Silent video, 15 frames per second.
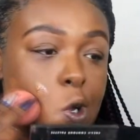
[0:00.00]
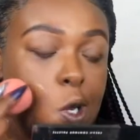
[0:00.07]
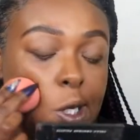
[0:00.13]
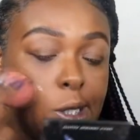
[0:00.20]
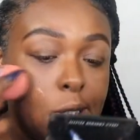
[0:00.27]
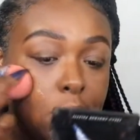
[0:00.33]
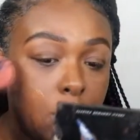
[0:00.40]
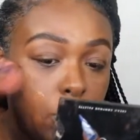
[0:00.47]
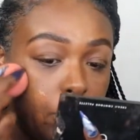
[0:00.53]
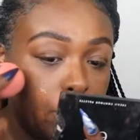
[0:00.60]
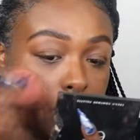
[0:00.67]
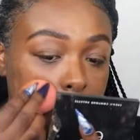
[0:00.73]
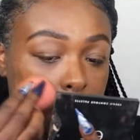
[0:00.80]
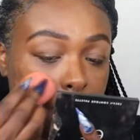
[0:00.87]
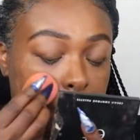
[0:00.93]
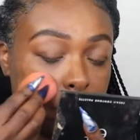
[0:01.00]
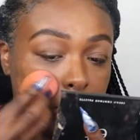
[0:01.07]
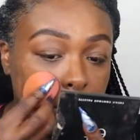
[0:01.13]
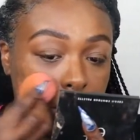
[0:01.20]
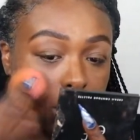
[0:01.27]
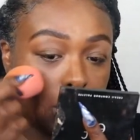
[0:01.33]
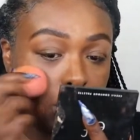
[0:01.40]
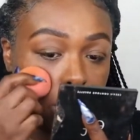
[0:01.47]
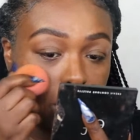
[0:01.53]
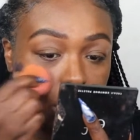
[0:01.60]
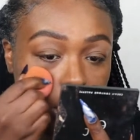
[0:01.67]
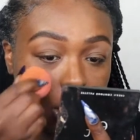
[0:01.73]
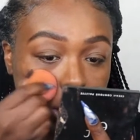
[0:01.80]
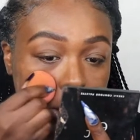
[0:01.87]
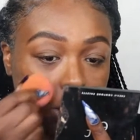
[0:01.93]
And it's a really pretty
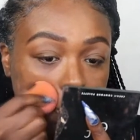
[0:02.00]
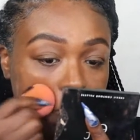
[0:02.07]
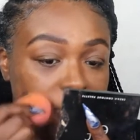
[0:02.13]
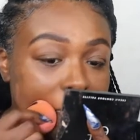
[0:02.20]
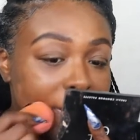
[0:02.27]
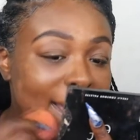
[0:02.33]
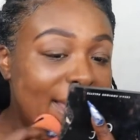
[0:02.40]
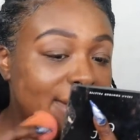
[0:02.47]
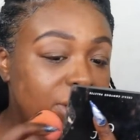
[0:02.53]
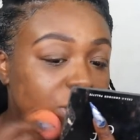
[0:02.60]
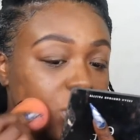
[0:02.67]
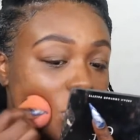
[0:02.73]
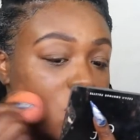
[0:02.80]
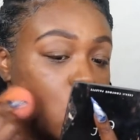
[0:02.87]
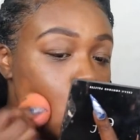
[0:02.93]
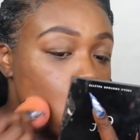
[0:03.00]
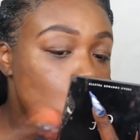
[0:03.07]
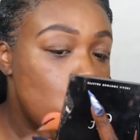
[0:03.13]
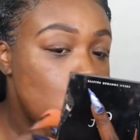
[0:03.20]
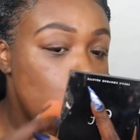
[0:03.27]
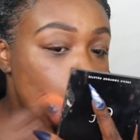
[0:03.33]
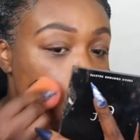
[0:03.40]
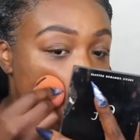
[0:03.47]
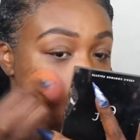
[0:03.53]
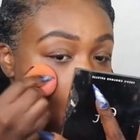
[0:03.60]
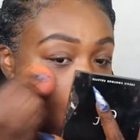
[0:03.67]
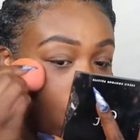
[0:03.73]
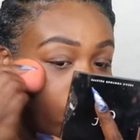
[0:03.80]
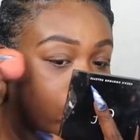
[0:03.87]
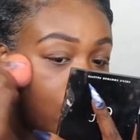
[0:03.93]
good match
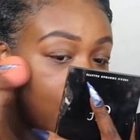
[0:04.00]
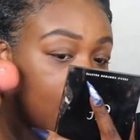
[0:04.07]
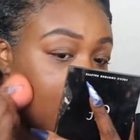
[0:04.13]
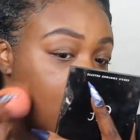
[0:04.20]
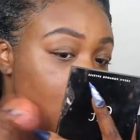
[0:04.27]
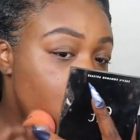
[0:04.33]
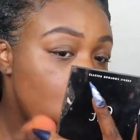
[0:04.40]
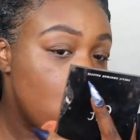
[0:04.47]
for me.